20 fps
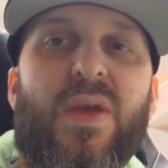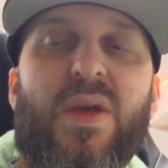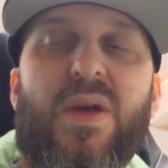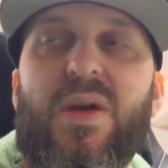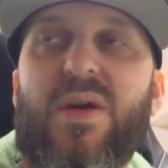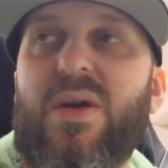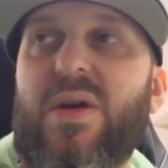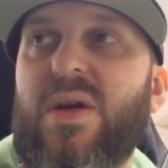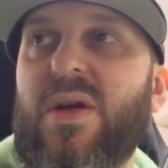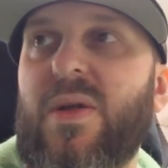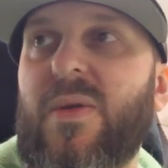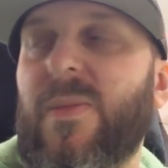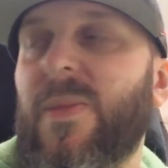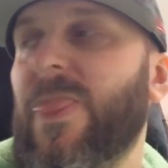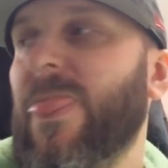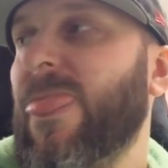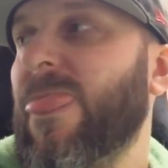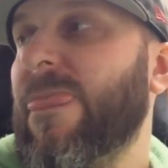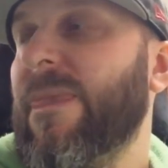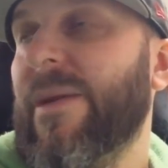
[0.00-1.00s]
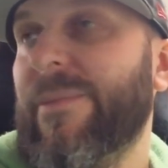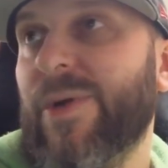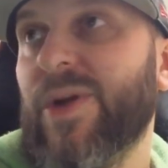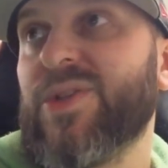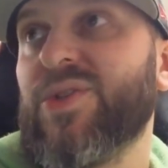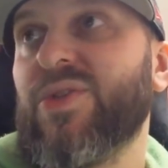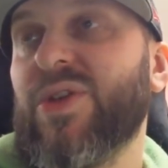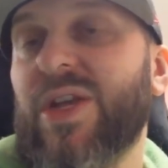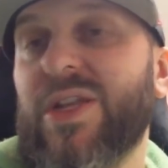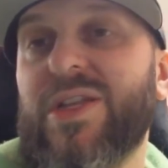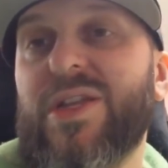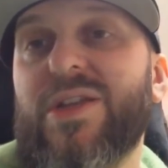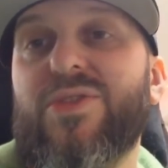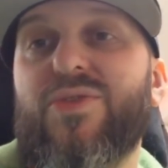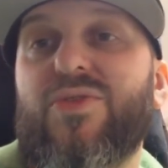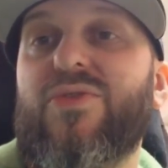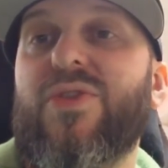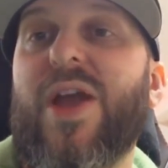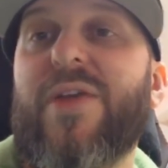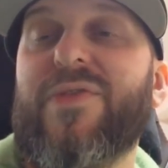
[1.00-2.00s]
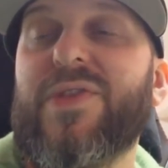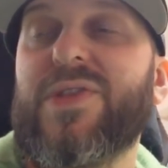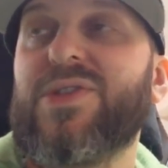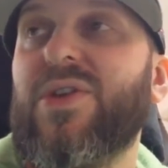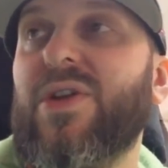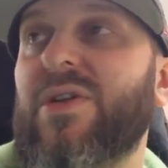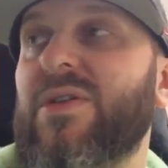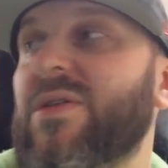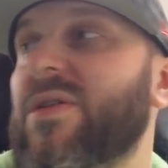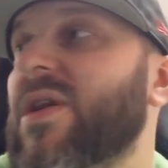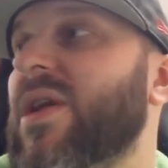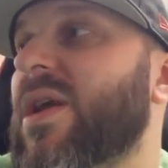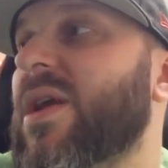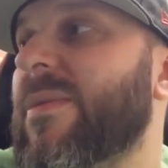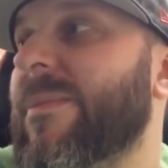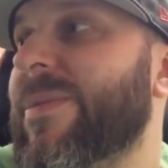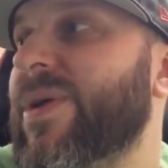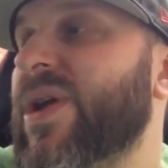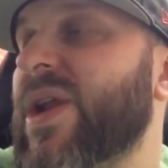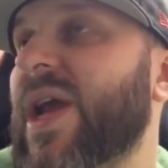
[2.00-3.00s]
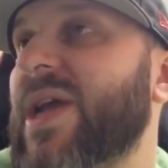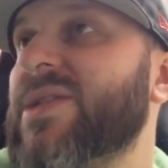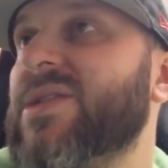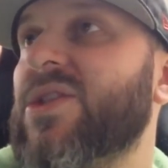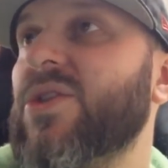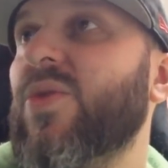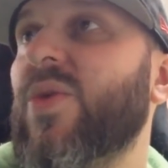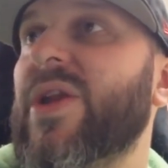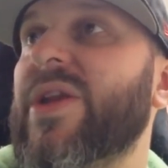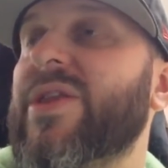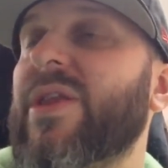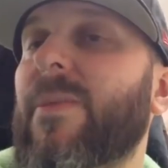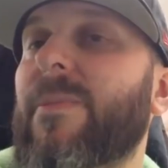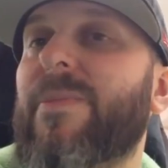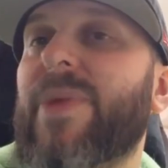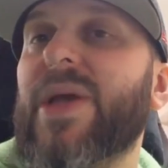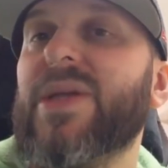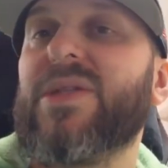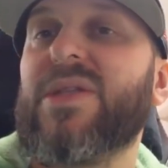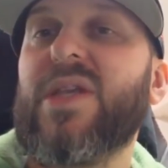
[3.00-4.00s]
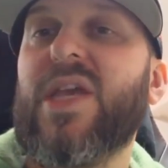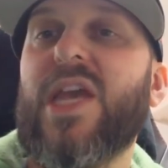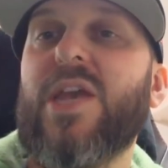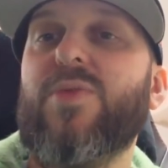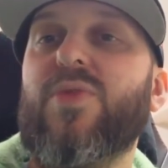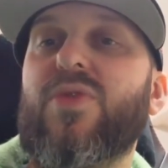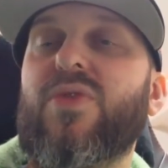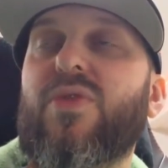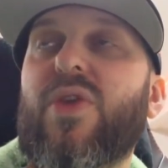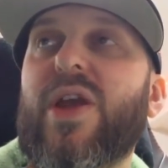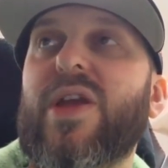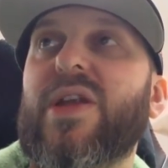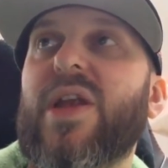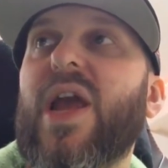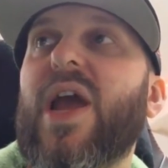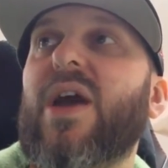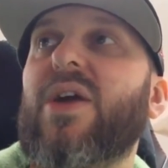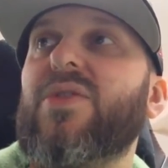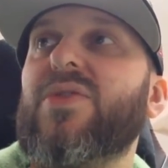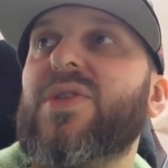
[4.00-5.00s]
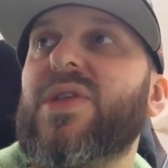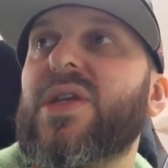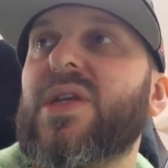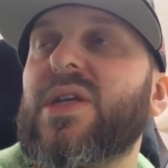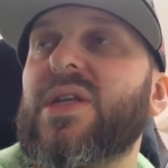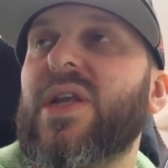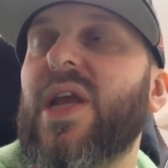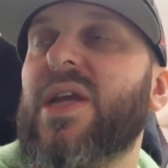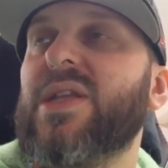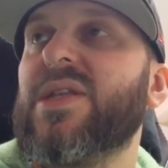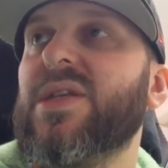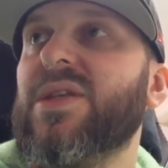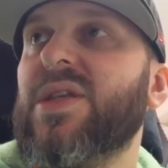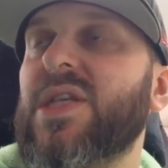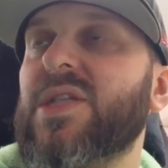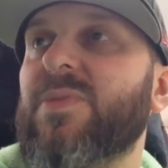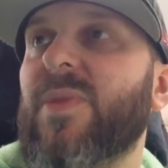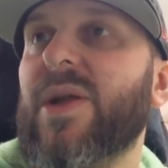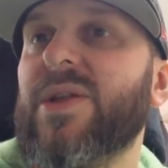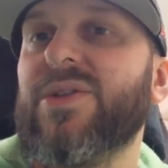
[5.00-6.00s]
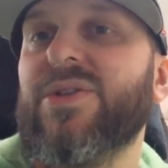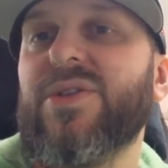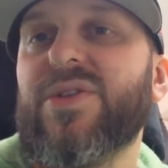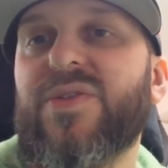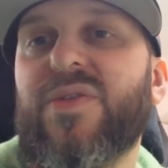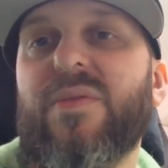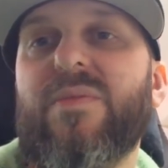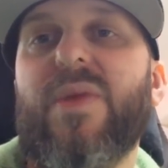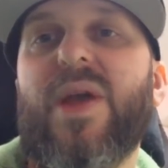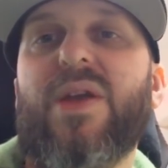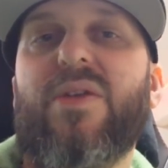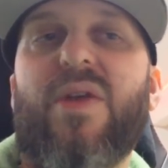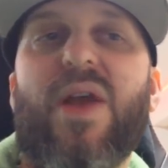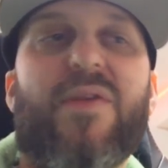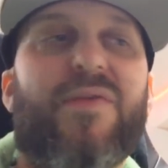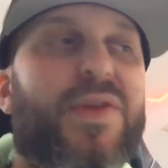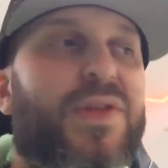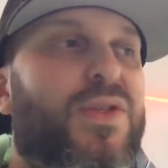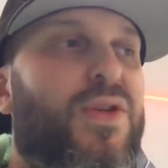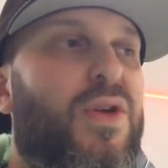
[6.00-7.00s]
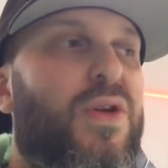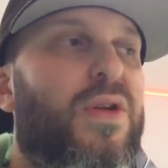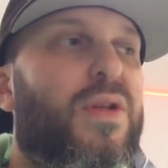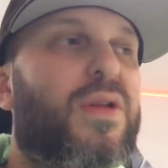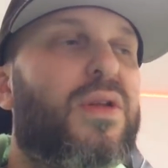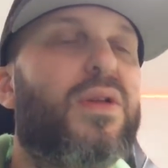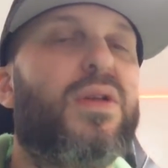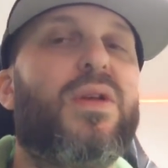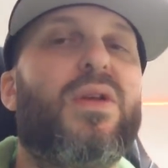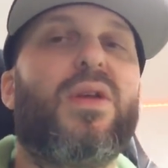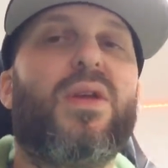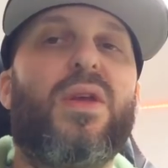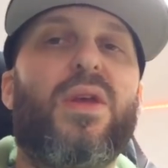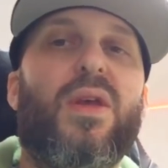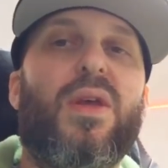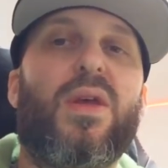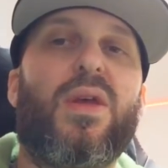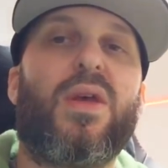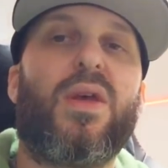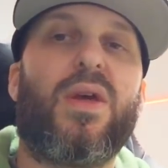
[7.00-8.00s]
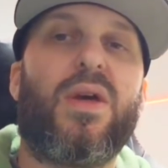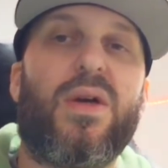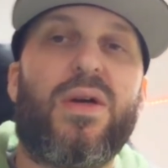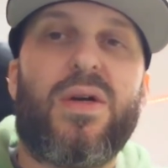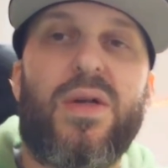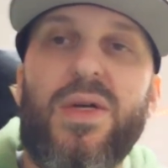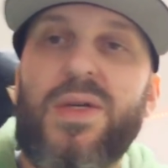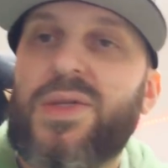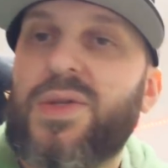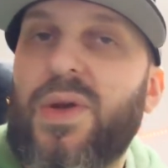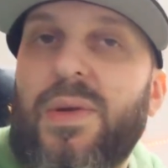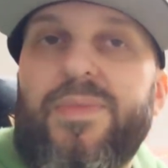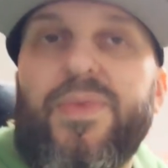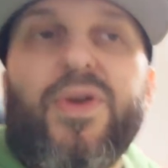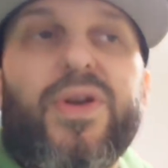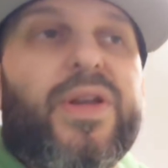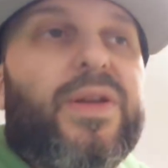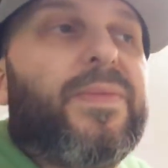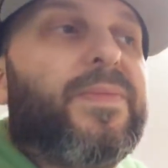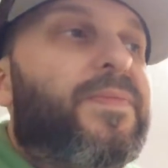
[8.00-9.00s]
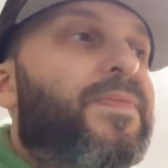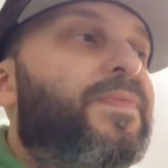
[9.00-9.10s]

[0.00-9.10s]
I'm also going to need a new graphics card, but I still wanted the best cable right now to connect to these monitors from my graphics card. So I bought it,